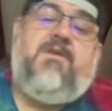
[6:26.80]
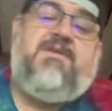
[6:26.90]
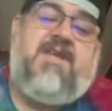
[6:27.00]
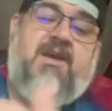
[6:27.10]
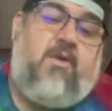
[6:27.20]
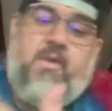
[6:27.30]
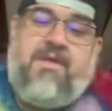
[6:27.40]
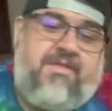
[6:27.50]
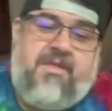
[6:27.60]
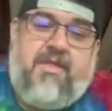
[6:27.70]
deal
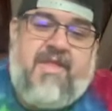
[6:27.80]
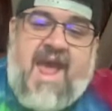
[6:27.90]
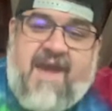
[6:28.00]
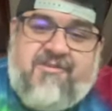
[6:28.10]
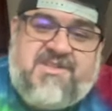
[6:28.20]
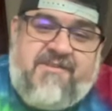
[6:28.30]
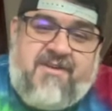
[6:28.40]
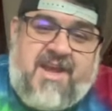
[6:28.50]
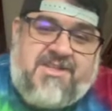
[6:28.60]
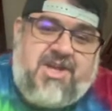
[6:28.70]
with the average
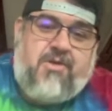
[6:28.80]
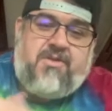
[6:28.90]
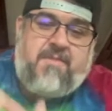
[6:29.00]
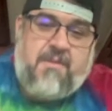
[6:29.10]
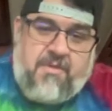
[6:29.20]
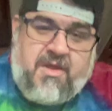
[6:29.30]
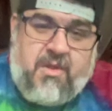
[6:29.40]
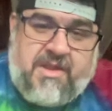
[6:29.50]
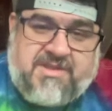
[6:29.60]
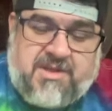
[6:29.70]
everyday Joe, the people
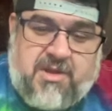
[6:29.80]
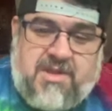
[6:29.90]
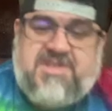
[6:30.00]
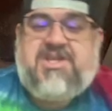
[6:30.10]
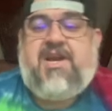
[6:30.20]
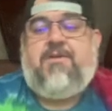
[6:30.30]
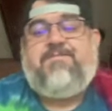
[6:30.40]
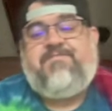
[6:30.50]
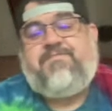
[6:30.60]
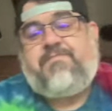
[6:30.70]
that listen to this channel.
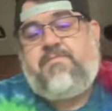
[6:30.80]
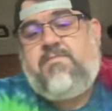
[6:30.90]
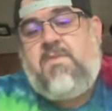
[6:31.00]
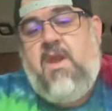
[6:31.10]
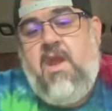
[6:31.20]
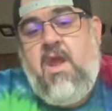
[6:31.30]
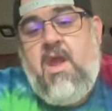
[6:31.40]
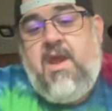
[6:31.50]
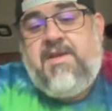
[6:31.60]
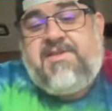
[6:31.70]

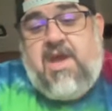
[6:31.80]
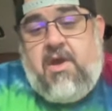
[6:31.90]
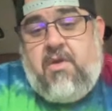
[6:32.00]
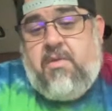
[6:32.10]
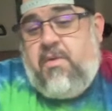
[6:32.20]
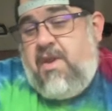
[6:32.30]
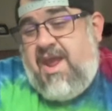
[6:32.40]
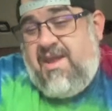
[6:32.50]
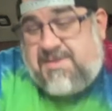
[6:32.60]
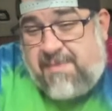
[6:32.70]
So,
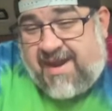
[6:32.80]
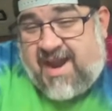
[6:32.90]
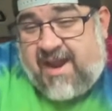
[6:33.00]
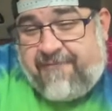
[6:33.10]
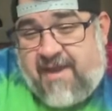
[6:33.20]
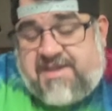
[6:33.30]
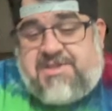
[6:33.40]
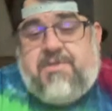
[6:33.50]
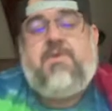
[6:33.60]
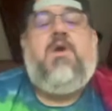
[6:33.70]
it may not affect
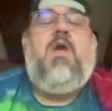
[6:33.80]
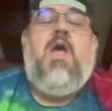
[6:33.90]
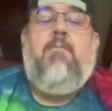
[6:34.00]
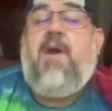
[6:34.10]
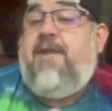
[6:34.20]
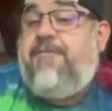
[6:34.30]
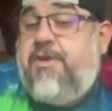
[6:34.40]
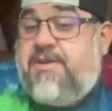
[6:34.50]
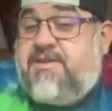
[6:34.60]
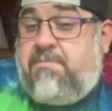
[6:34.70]
you. But if you're
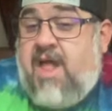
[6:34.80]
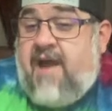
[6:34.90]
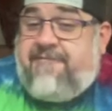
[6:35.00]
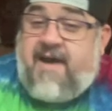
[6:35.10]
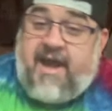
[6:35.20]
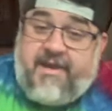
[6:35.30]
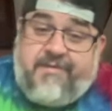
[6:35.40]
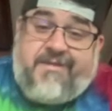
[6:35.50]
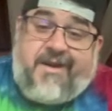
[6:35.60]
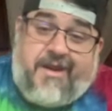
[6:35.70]
using BlockFi,
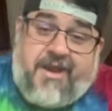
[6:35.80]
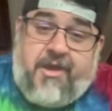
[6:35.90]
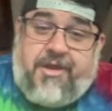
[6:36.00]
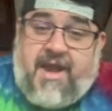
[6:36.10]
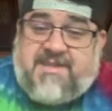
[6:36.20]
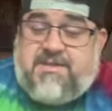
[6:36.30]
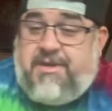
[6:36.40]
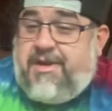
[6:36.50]
there you go. You got,